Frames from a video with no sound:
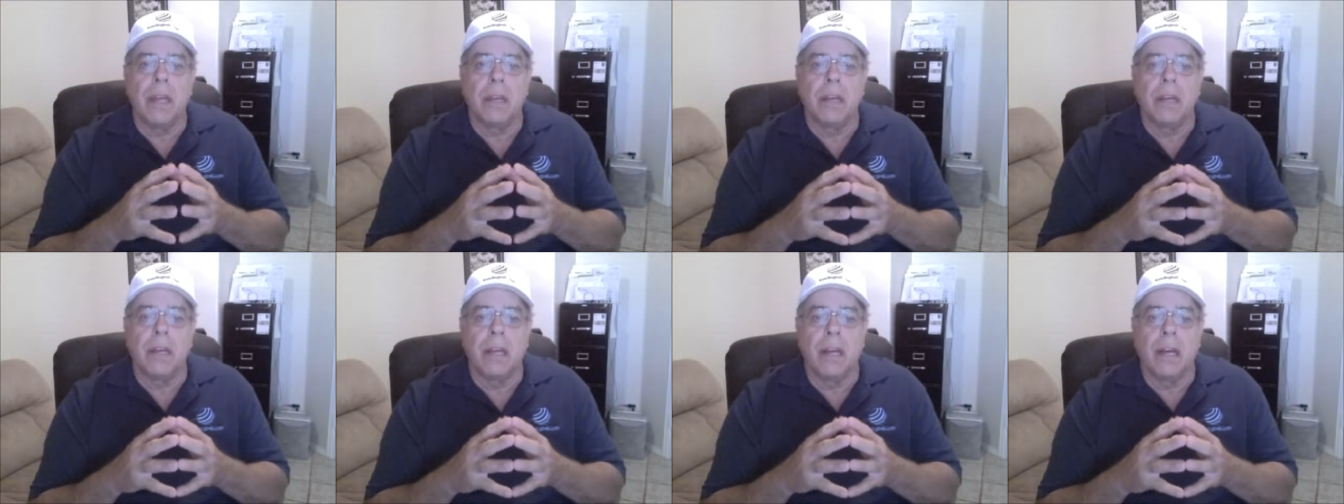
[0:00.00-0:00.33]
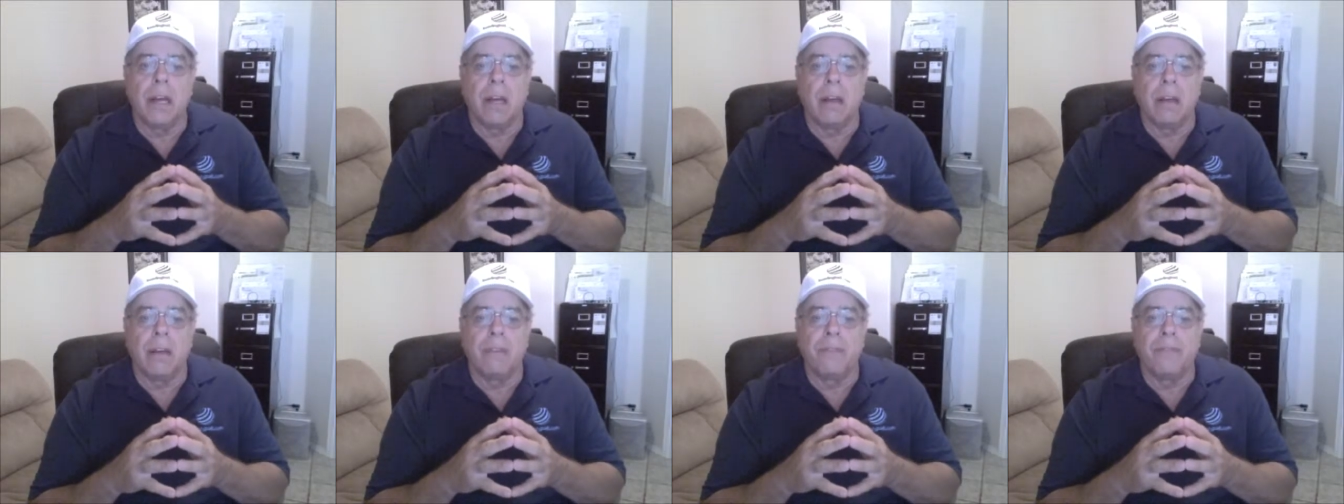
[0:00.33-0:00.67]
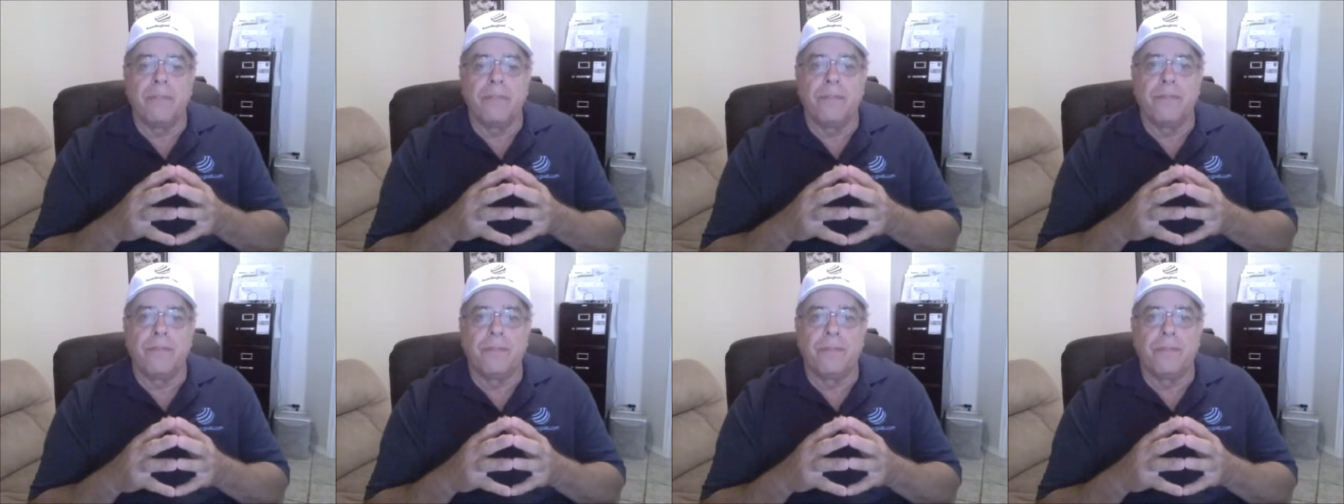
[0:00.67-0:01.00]
and uh,
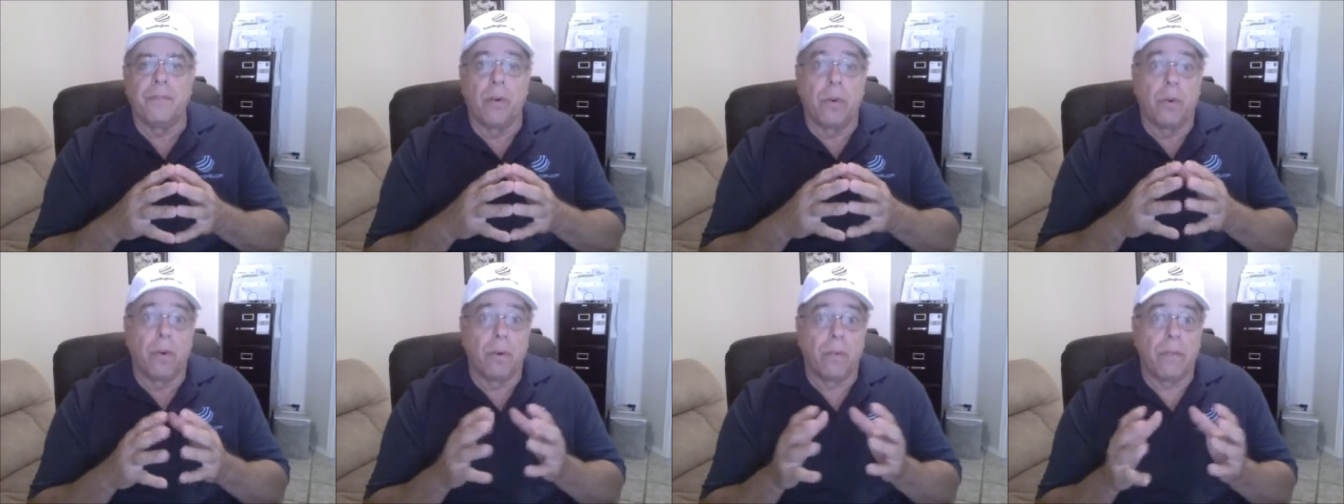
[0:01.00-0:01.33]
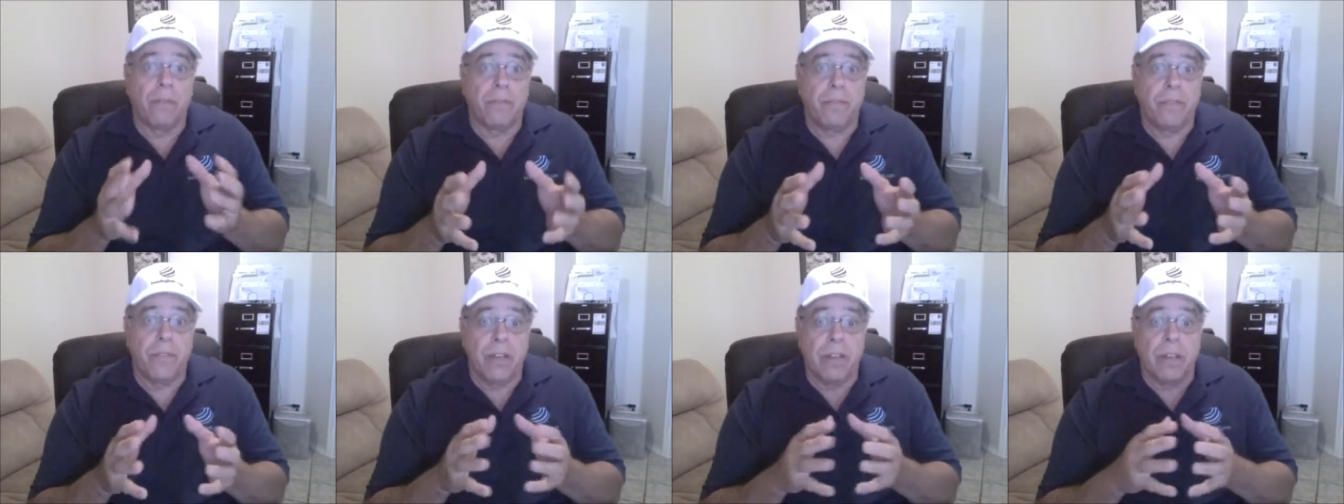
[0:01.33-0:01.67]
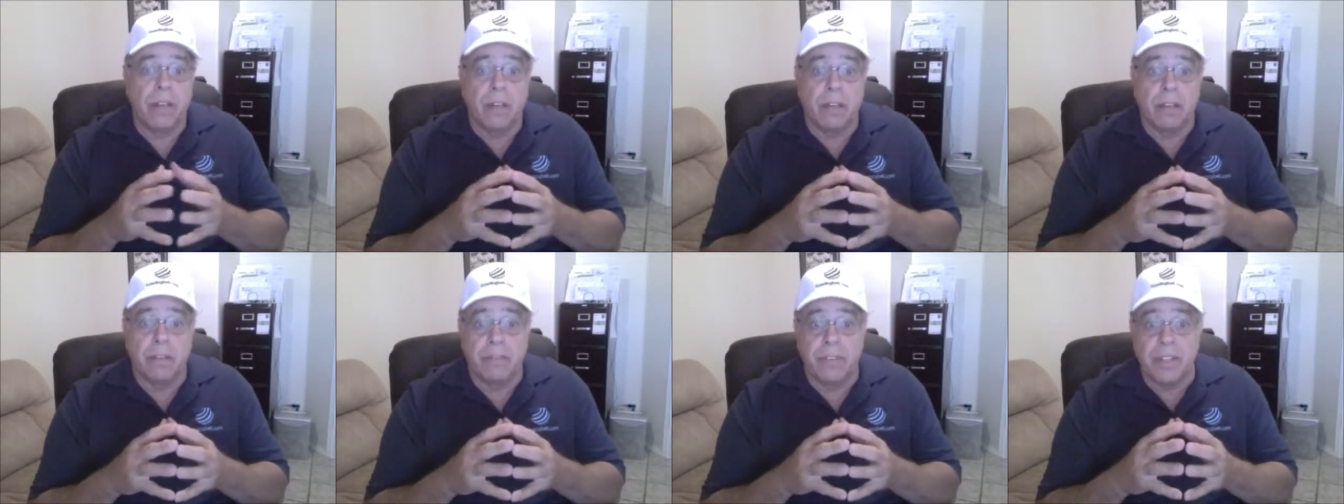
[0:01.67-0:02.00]
for vi
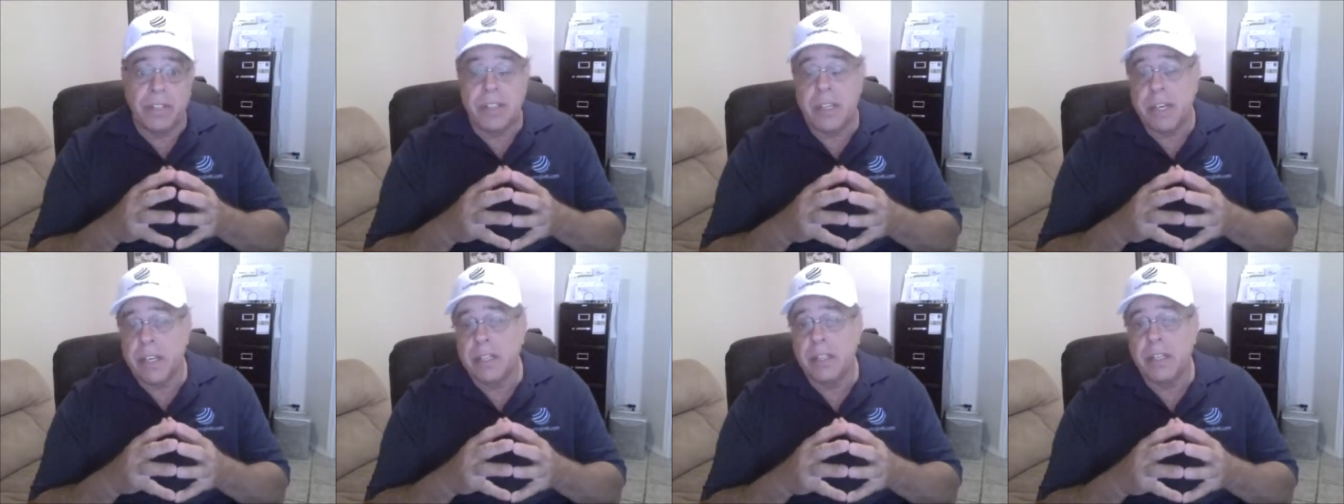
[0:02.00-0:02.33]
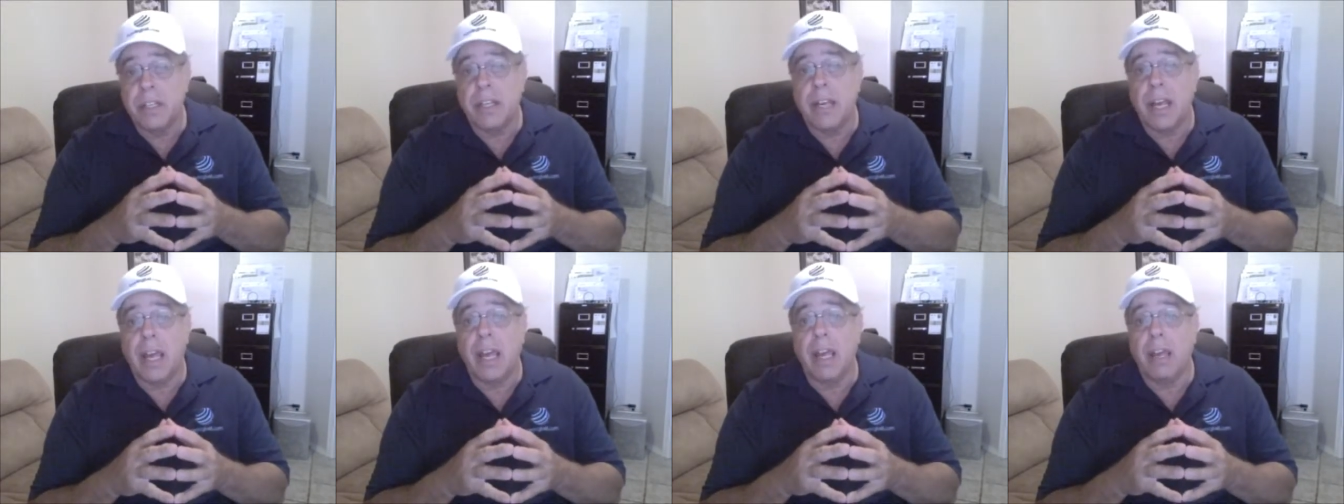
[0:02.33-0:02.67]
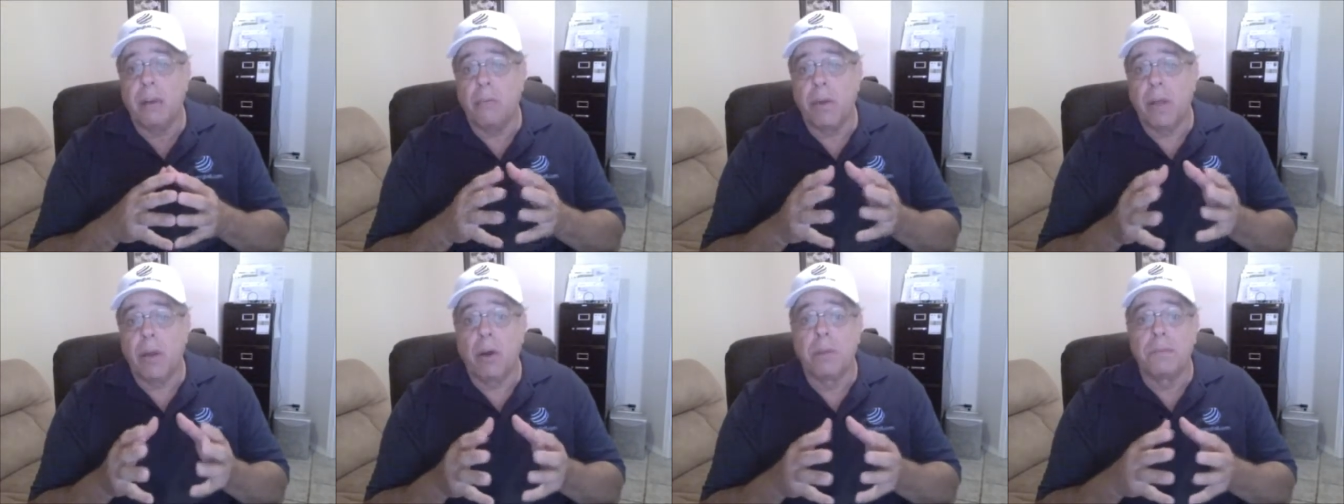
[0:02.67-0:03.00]
uh, visiting today
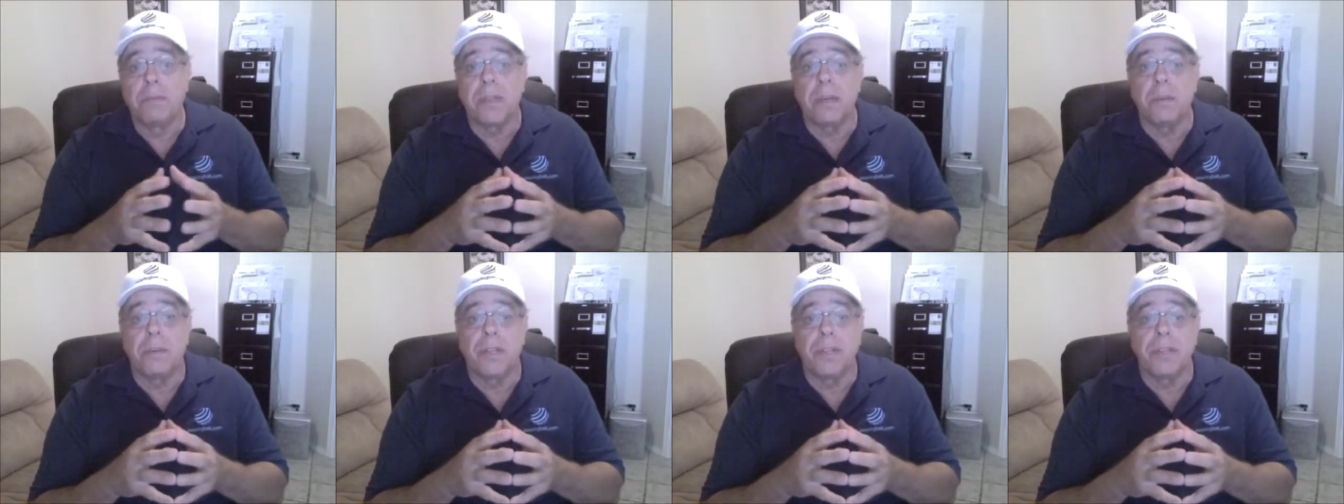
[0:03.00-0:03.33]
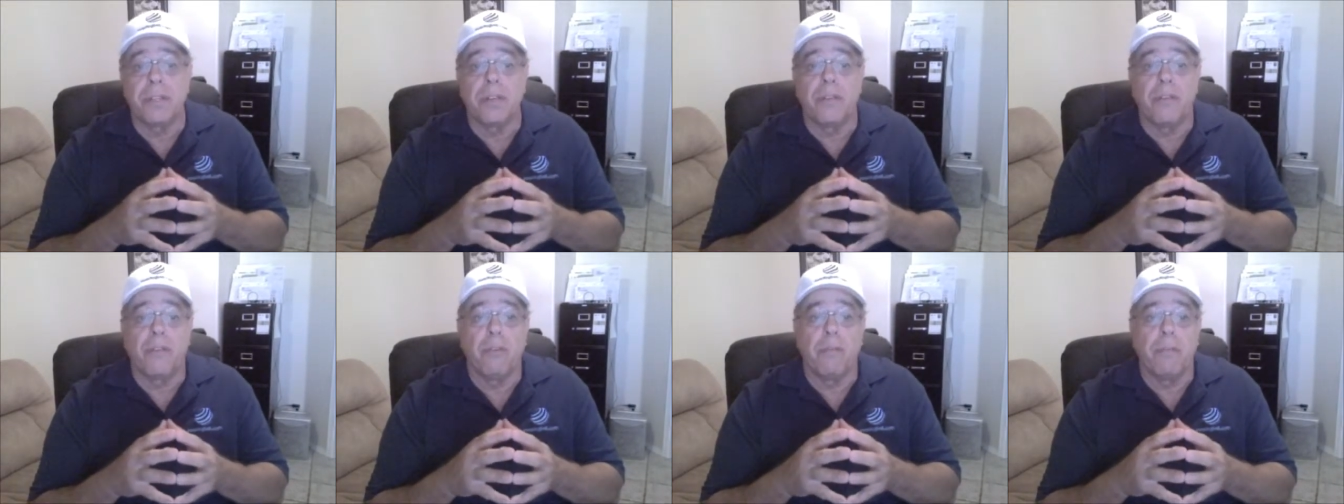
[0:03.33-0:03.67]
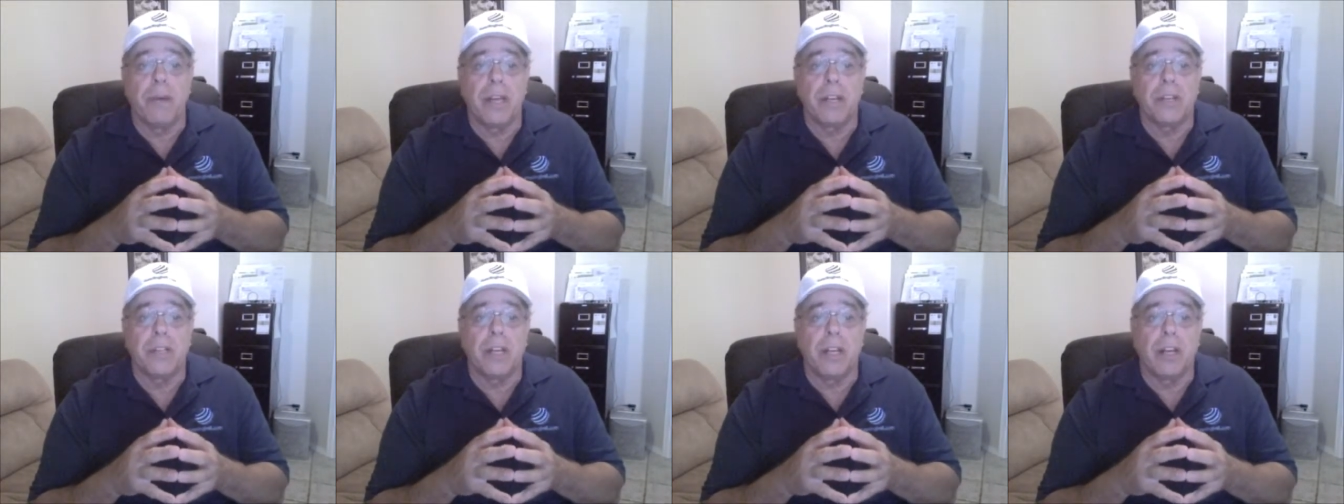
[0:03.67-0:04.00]
and we hope some of this
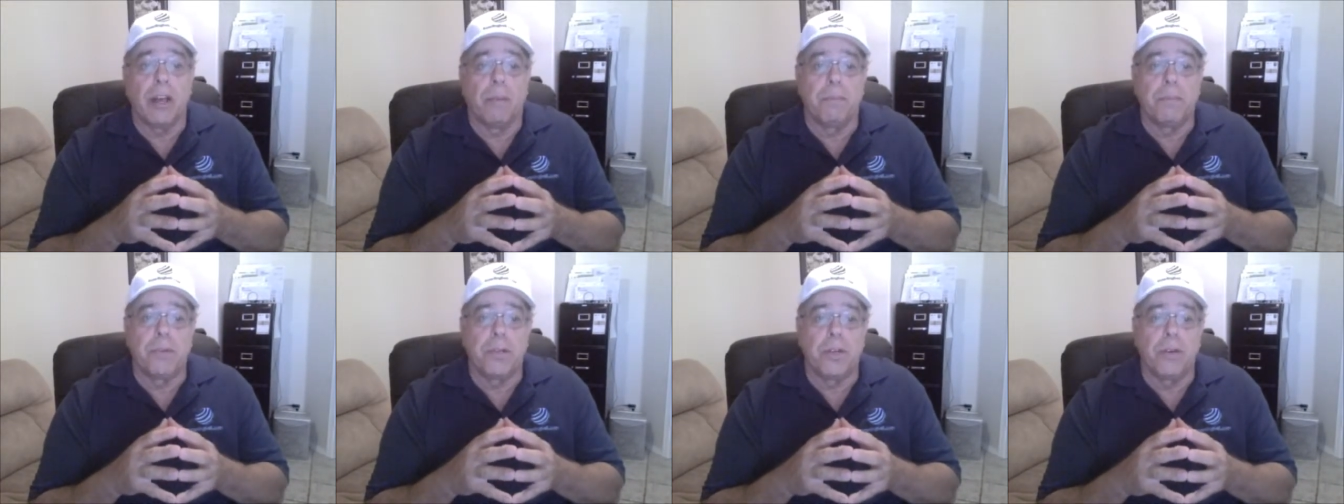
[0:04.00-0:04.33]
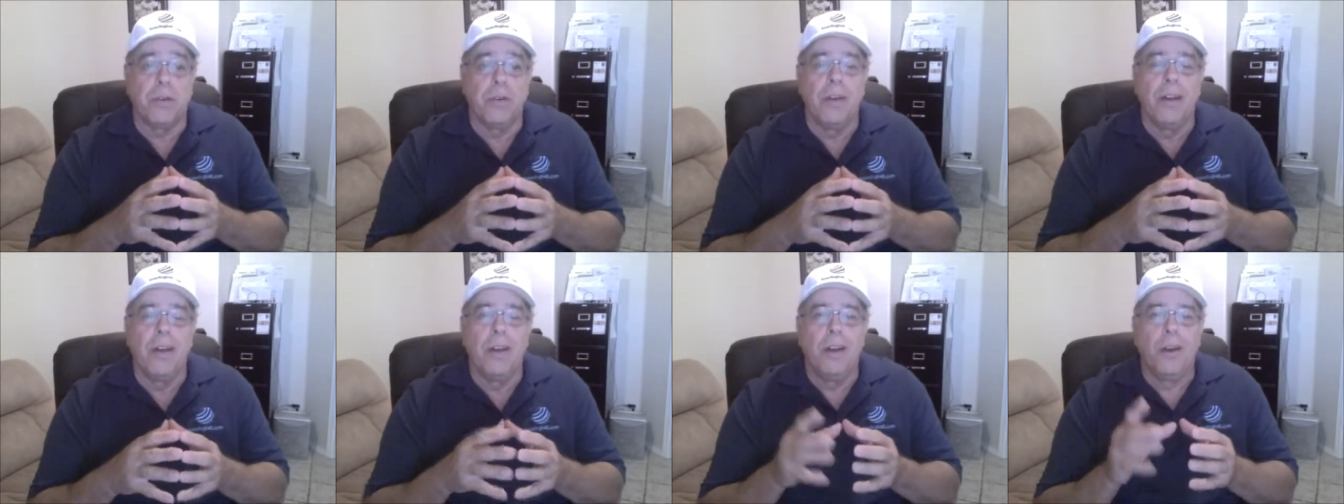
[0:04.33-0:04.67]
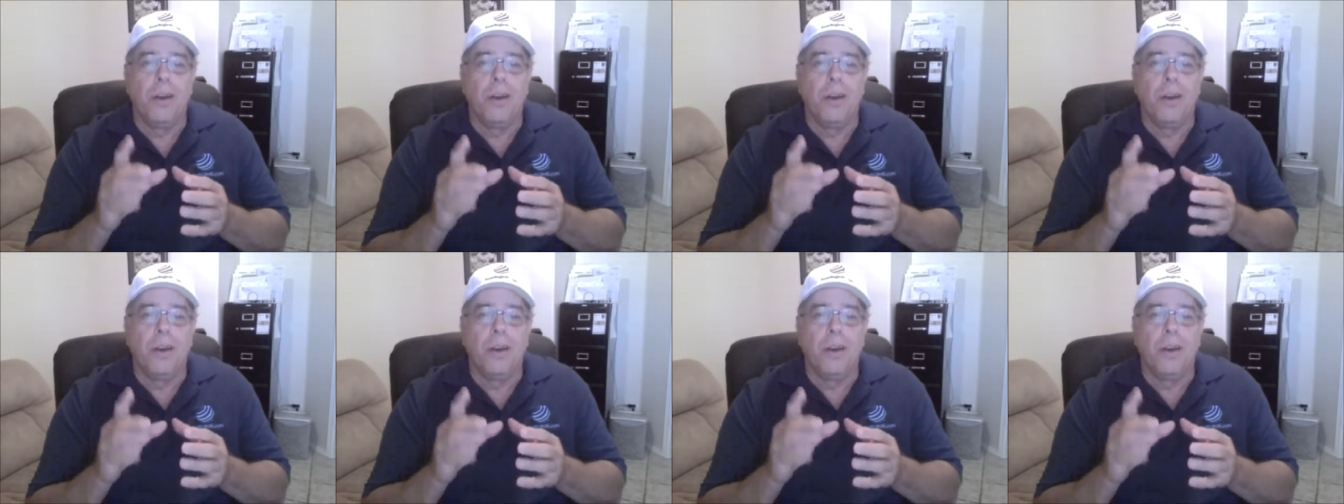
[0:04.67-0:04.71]
information helps you